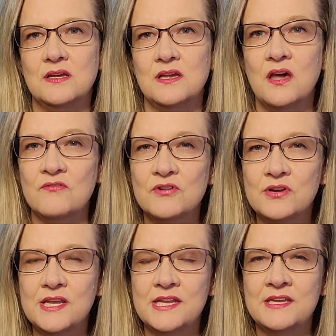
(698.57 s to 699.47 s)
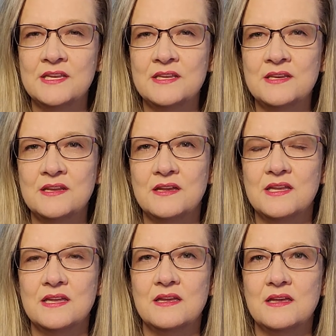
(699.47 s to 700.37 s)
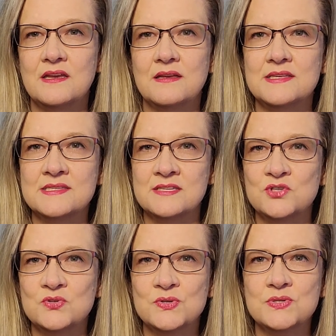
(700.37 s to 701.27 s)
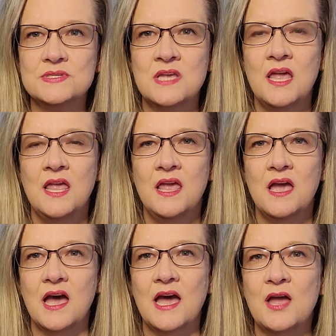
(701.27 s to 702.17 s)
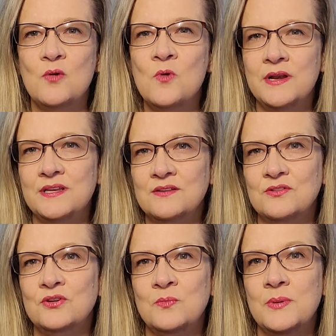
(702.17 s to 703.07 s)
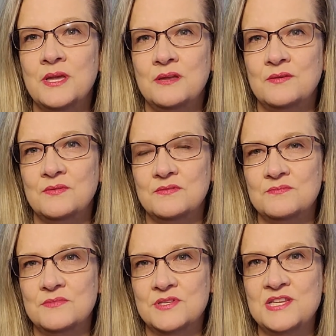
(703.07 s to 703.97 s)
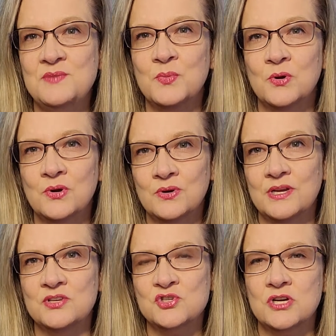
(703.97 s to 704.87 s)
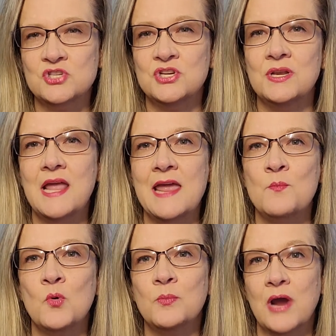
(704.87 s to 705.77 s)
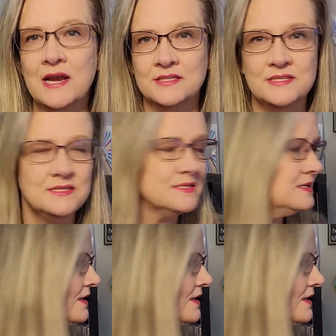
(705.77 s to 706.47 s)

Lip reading: covered in Essentials, I wanted a little bit deeper instruction and more practice.